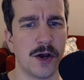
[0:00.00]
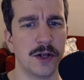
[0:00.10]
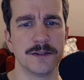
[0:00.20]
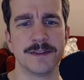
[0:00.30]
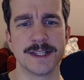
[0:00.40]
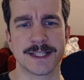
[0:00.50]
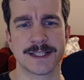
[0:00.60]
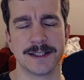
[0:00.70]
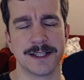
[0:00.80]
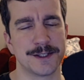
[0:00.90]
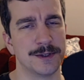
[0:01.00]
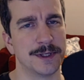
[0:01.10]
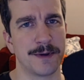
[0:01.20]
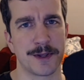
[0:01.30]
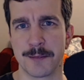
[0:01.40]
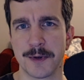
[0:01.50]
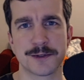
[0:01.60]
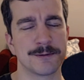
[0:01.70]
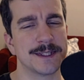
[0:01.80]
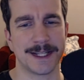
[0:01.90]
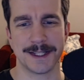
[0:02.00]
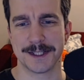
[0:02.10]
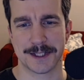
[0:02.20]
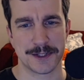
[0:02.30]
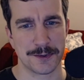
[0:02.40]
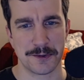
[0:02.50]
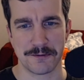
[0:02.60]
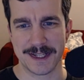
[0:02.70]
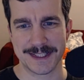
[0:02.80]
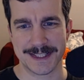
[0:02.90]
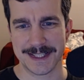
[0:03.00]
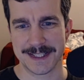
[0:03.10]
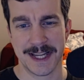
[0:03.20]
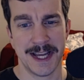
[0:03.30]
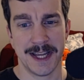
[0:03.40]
all of this lets you live out your most ridiculous control fantasies.